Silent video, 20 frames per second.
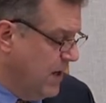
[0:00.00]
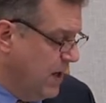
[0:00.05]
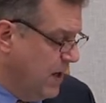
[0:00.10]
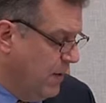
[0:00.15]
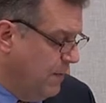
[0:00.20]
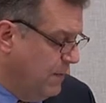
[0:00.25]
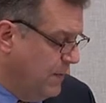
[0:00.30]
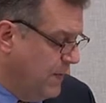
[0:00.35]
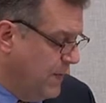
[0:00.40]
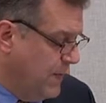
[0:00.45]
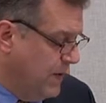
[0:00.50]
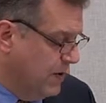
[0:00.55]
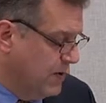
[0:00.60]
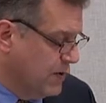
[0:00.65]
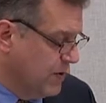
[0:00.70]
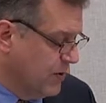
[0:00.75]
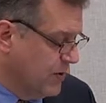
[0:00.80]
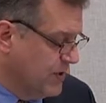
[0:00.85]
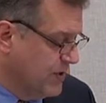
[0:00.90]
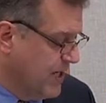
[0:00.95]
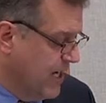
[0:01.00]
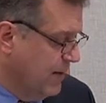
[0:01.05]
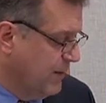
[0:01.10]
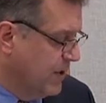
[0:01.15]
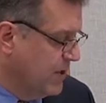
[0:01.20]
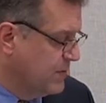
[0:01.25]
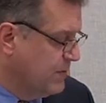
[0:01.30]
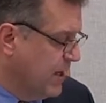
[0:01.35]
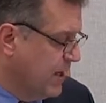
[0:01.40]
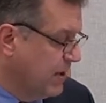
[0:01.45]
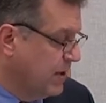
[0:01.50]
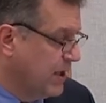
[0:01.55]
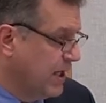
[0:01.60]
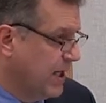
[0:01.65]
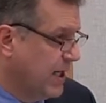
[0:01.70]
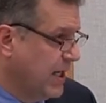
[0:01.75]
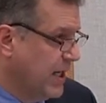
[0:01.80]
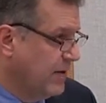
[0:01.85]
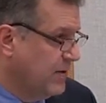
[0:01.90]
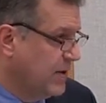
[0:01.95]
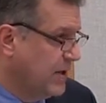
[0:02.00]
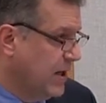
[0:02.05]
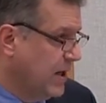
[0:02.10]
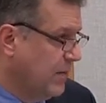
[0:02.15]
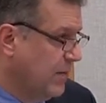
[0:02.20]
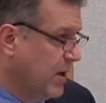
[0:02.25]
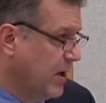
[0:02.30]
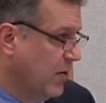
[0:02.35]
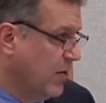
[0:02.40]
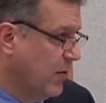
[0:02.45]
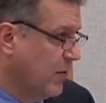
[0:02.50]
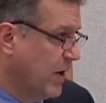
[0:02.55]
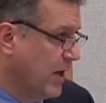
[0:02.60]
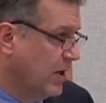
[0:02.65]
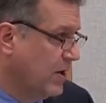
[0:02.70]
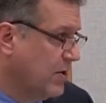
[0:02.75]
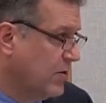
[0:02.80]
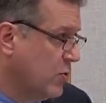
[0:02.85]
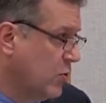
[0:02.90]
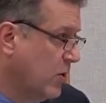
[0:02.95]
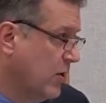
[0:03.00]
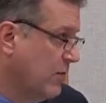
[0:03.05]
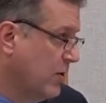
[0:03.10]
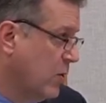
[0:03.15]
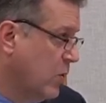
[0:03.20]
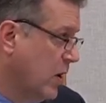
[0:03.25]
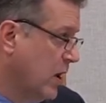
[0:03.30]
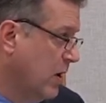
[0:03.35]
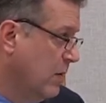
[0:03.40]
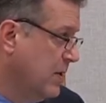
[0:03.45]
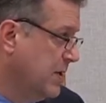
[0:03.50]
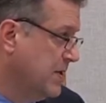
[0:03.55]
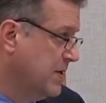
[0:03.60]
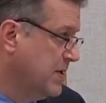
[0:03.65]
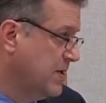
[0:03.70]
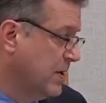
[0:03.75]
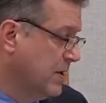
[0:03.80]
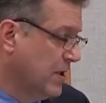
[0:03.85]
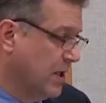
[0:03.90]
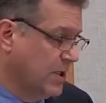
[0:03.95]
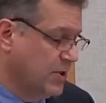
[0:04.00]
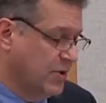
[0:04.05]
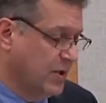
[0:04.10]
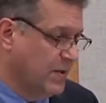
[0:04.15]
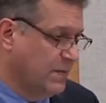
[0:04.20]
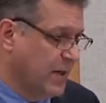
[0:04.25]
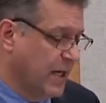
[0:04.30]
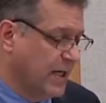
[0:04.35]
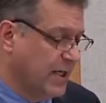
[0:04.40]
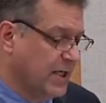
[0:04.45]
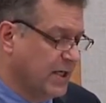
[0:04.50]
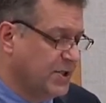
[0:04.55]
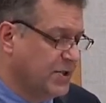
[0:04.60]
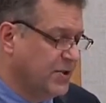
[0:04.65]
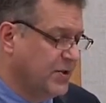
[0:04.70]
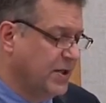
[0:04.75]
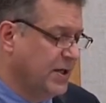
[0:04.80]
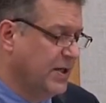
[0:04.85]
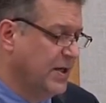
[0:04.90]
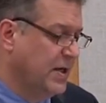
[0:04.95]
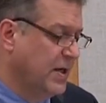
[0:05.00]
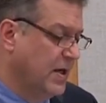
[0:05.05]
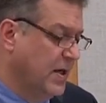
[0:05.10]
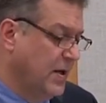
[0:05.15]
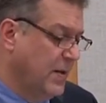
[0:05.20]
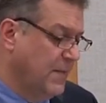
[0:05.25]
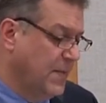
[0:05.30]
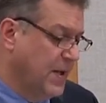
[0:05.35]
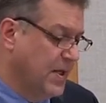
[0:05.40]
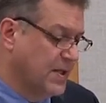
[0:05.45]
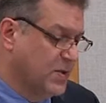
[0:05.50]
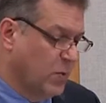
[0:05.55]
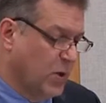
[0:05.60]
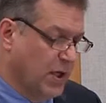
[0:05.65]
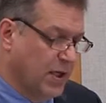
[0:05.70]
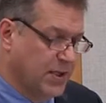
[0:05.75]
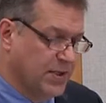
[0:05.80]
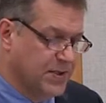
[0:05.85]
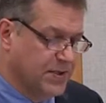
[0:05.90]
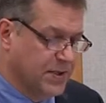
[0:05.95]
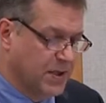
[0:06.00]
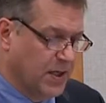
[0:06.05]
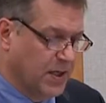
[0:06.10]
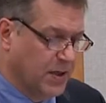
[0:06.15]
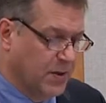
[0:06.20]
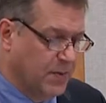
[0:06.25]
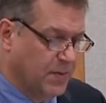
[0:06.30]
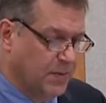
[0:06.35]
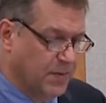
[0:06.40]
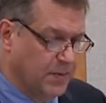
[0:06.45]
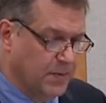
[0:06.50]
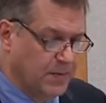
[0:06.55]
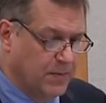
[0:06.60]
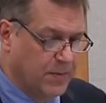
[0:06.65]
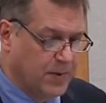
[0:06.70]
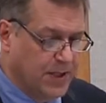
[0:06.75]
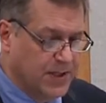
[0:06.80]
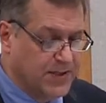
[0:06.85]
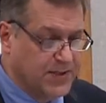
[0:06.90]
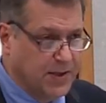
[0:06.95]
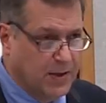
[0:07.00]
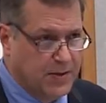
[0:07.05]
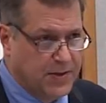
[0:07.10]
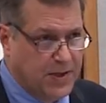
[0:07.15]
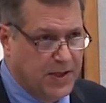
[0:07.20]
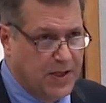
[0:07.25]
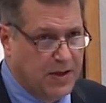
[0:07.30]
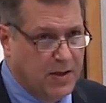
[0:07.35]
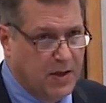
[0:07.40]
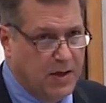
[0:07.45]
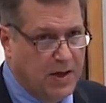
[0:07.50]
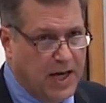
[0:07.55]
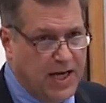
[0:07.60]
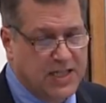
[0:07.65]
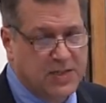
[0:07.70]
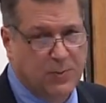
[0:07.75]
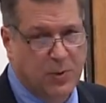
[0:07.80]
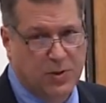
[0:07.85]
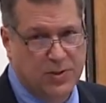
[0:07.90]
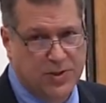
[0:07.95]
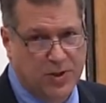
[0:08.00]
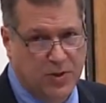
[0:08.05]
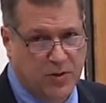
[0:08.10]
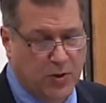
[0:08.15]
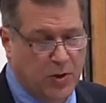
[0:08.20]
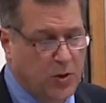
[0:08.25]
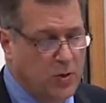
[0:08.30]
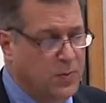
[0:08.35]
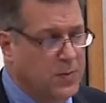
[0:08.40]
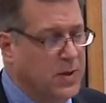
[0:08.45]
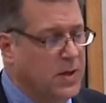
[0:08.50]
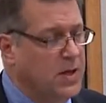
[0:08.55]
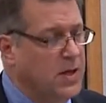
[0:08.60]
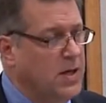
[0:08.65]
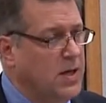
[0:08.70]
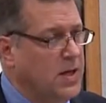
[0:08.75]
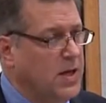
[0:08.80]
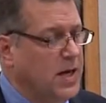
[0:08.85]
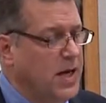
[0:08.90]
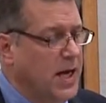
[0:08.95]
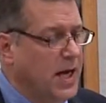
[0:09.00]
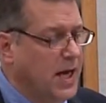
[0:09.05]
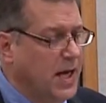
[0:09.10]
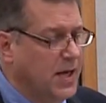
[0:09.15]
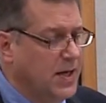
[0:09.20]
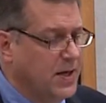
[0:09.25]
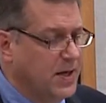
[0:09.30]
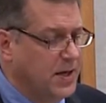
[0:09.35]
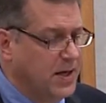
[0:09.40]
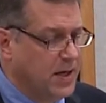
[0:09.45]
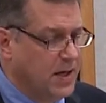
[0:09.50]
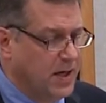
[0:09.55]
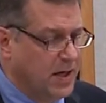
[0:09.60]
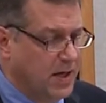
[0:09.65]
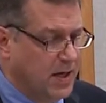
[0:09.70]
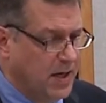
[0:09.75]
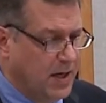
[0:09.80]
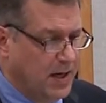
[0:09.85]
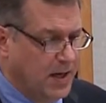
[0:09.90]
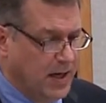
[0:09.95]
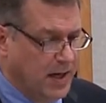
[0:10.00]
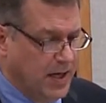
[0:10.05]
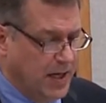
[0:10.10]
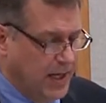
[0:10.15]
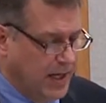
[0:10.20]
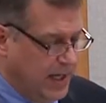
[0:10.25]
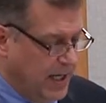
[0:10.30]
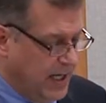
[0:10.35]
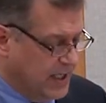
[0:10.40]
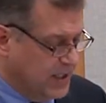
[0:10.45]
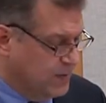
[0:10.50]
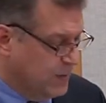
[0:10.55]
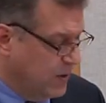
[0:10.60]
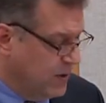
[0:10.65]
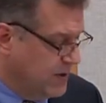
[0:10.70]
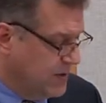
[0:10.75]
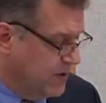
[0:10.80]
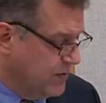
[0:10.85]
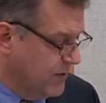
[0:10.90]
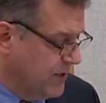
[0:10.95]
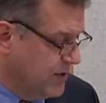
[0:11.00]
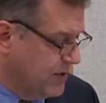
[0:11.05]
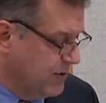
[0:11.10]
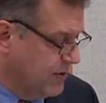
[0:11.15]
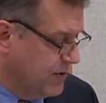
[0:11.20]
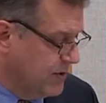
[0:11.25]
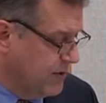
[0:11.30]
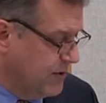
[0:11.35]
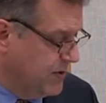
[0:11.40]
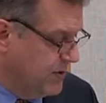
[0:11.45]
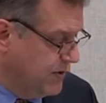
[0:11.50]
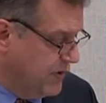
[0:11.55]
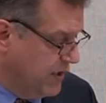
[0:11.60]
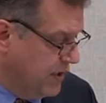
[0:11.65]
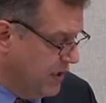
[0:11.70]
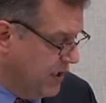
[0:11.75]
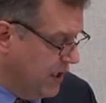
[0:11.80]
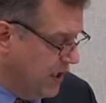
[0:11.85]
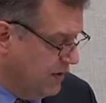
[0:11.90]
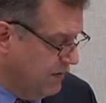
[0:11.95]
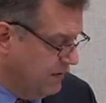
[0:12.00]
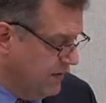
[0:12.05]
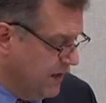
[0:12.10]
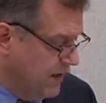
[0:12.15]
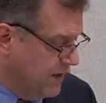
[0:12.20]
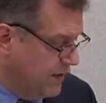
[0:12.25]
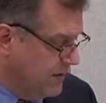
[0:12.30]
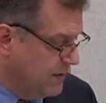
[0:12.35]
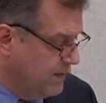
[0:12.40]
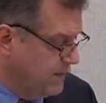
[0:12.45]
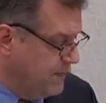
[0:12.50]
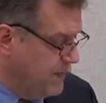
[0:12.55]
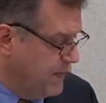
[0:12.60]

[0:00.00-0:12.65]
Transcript: Um, those are established by looking at uh, other regulatory requirements country by country, as well as um, consulting our experts group and, uh, and experts and researchers in the field.